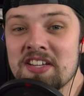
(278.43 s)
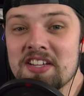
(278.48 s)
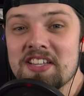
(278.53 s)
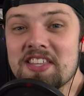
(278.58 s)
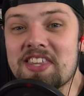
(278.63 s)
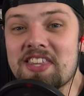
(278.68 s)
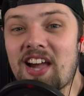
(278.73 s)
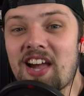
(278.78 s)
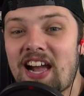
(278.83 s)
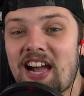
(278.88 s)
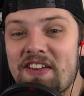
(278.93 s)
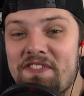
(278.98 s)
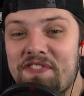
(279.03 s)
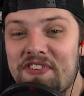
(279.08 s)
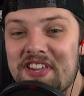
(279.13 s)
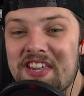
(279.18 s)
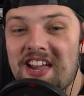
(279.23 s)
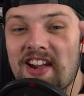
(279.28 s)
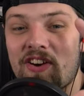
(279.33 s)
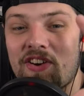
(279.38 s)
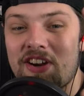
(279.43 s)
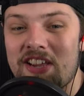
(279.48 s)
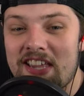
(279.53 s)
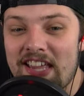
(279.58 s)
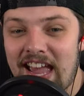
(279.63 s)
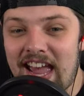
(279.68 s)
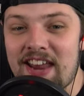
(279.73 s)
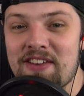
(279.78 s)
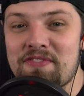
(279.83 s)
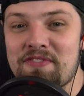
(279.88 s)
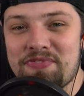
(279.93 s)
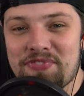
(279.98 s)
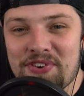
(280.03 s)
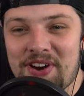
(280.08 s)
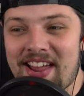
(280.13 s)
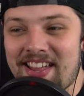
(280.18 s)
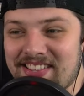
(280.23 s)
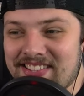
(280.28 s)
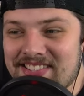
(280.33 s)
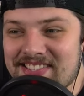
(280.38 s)
Guy Fieri and
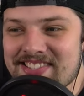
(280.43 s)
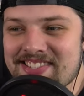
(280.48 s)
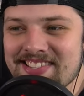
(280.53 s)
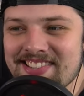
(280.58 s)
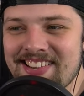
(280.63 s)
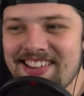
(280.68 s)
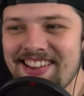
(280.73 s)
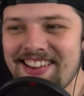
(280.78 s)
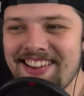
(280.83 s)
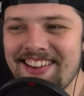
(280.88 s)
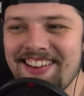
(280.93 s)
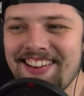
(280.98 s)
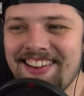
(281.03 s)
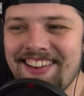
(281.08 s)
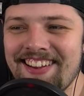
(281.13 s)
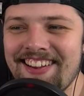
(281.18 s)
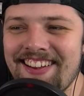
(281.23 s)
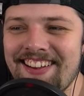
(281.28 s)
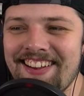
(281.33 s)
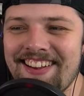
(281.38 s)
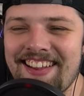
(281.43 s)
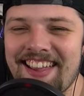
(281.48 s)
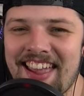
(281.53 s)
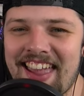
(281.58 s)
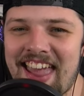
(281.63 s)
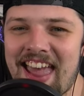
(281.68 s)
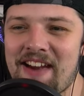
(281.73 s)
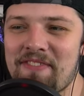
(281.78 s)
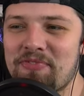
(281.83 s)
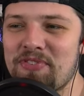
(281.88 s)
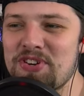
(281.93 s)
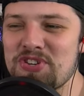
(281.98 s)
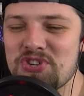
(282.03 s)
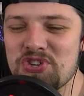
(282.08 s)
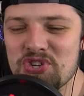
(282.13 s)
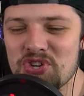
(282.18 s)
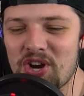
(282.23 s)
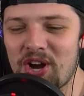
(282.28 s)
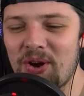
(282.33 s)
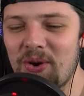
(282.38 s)
Friends. Every
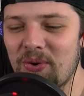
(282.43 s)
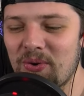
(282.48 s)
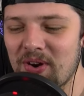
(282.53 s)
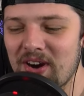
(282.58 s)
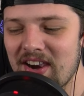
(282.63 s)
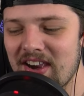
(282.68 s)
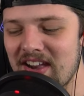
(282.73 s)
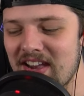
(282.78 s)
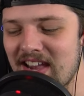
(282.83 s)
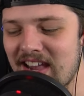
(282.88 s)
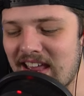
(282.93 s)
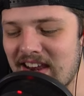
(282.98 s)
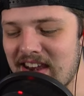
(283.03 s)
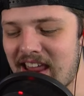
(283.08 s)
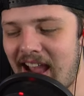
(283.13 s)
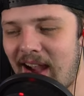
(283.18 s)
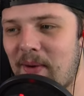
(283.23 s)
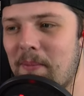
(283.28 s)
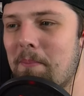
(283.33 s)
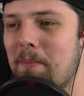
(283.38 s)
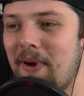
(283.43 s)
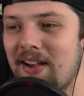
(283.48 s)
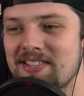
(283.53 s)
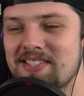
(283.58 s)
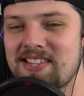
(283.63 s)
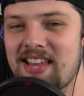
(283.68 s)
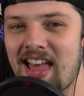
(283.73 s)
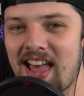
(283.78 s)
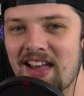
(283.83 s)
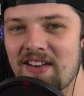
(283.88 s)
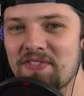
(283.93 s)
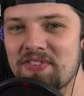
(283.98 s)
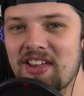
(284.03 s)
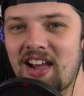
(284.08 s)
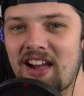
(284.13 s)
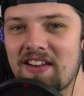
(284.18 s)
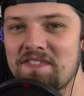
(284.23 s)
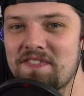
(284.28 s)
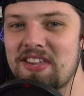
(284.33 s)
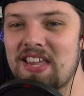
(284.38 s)
show. Now must have
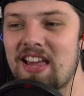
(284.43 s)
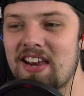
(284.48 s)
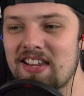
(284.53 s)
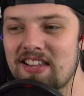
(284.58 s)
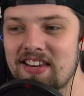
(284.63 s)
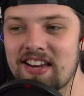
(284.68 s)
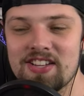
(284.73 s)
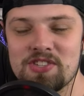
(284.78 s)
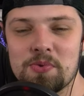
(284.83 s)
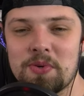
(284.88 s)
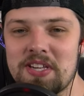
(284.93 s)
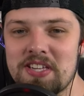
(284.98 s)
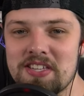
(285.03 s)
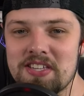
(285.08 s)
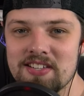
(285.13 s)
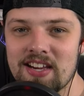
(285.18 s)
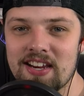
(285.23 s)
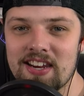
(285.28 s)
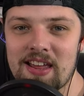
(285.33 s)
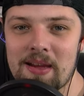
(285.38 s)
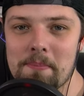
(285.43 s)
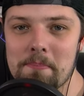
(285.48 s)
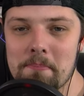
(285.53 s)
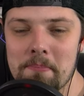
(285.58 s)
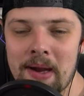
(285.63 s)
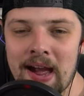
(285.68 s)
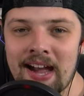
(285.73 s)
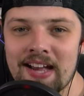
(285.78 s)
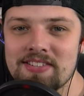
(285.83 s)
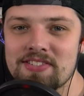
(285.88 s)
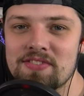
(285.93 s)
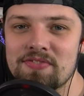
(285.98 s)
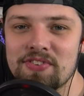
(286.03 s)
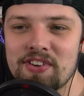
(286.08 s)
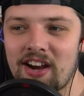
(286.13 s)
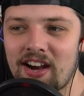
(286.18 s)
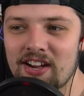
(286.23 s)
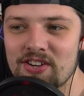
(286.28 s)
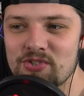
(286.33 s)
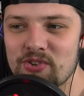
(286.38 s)
Guy Fieri, and that's why he signed that massive
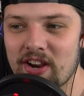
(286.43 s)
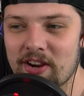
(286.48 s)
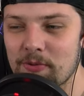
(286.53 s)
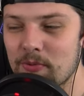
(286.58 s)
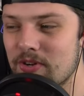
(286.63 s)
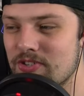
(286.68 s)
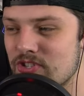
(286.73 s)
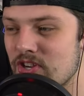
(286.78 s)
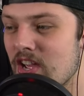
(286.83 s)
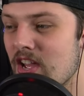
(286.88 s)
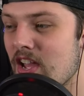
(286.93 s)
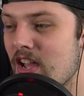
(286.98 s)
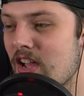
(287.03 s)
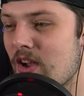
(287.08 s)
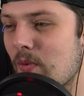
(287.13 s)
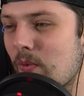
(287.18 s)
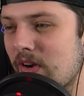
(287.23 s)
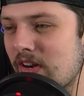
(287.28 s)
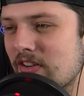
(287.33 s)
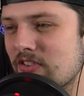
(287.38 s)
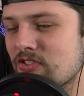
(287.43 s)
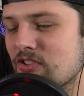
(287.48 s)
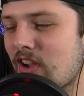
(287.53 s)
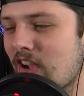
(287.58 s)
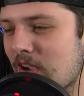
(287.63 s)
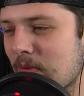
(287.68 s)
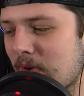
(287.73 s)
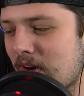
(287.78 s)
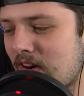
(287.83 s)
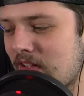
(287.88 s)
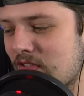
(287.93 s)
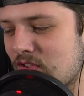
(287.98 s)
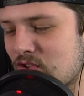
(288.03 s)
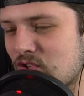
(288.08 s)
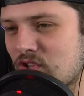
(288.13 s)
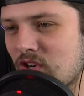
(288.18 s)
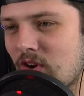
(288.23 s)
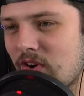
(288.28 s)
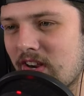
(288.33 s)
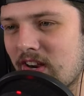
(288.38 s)
contract, which we didn't talk about on the
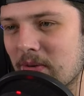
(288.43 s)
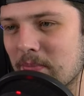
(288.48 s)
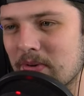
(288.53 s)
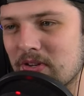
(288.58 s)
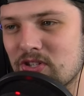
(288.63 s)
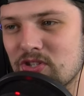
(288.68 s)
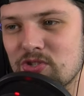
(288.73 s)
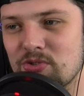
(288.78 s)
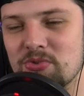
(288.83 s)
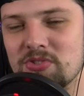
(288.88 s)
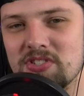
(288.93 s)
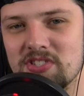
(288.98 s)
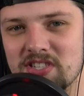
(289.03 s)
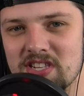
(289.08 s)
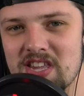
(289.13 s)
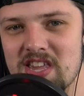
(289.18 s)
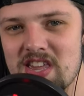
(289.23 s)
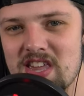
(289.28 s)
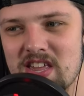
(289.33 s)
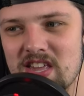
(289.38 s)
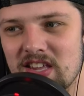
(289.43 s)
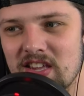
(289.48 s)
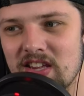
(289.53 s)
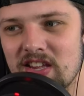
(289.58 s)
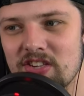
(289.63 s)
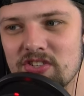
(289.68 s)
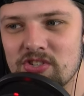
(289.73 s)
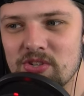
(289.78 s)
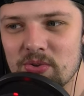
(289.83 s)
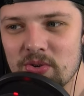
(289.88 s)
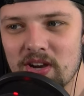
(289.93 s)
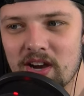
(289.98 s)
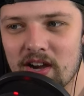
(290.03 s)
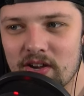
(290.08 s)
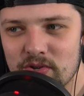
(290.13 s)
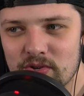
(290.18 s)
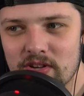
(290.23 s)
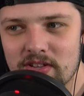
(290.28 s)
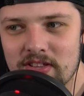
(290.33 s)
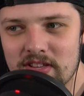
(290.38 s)
show here, but did you see his new
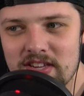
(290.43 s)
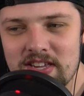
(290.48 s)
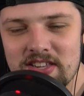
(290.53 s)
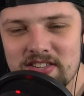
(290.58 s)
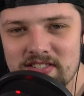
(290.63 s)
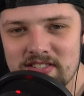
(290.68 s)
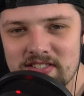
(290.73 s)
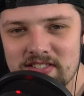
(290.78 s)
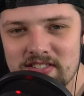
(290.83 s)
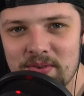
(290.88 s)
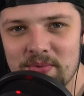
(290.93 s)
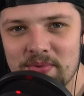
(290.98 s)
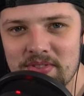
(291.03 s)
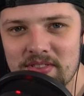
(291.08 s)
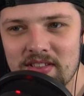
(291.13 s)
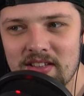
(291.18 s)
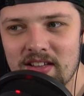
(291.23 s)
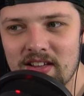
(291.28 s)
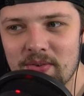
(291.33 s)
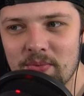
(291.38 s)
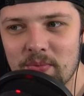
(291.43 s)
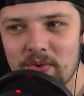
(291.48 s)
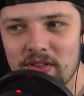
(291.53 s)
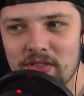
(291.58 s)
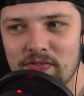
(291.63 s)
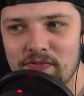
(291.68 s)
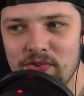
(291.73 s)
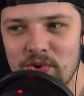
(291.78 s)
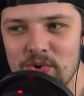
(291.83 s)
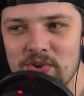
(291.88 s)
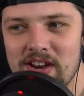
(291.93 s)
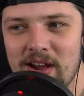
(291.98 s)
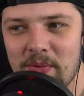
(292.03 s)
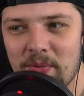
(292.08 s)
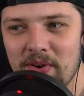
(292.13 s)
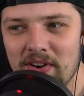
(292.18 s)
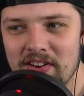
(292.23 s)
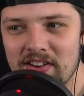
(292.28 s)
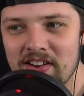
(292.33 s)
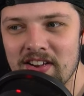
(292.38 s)
contract that he signed with Food
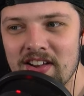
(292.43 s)
Network?